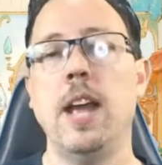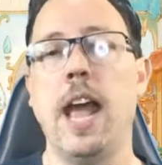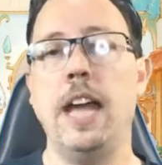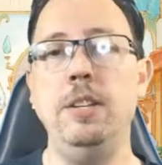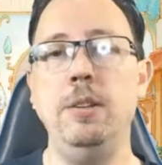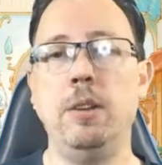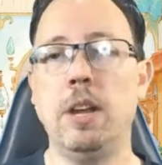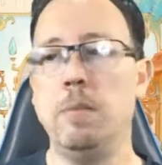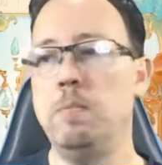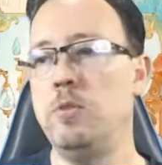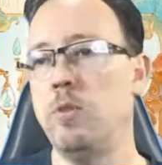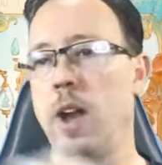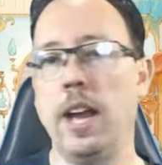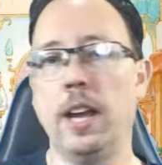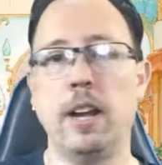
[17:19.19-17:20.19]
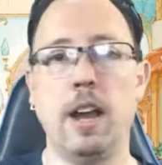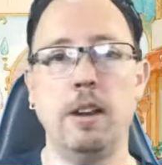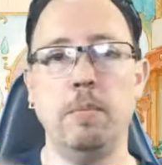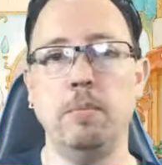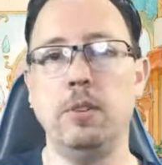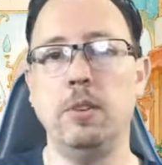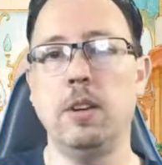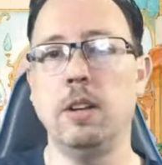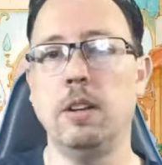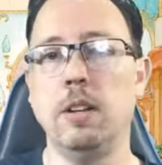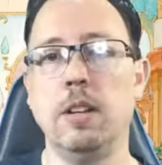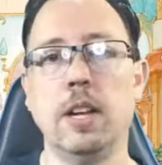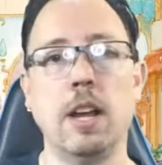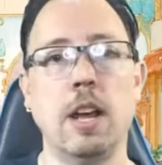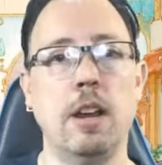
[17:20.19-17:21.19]
And you can drag items, you can
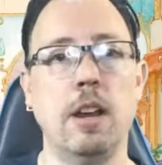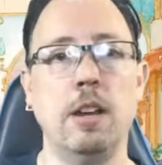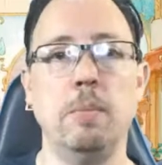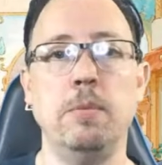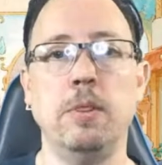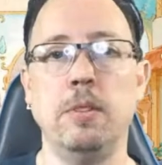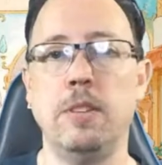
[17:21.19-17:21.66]
click on items